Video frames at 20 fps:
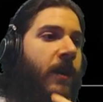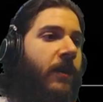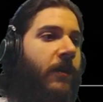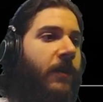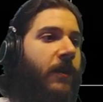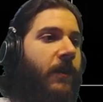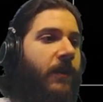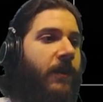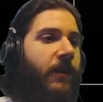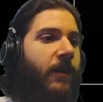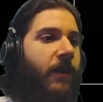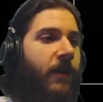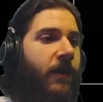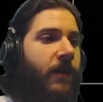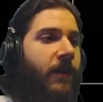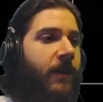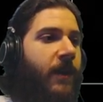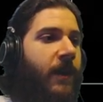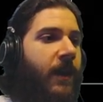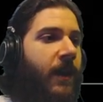Look at the
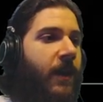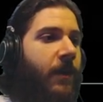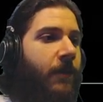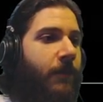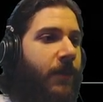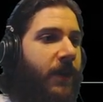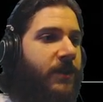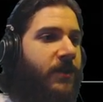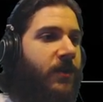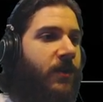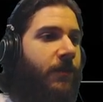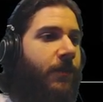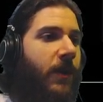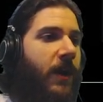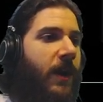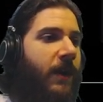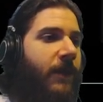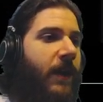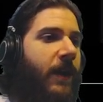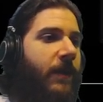card, picture,
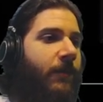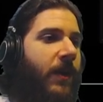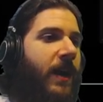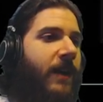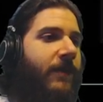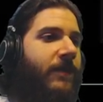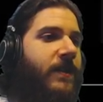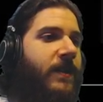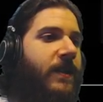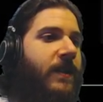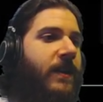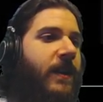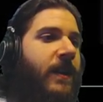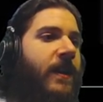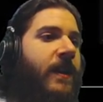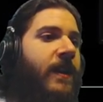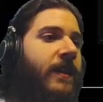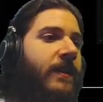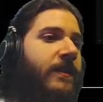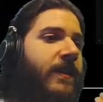and prophecy
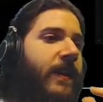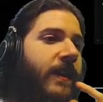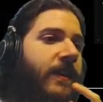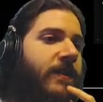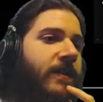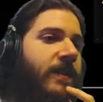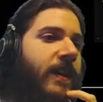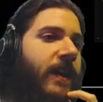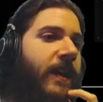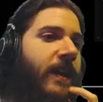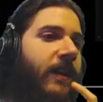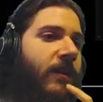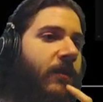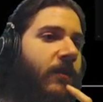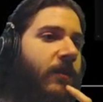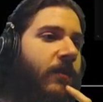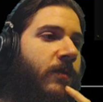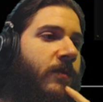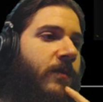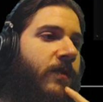text to gain
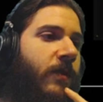clues.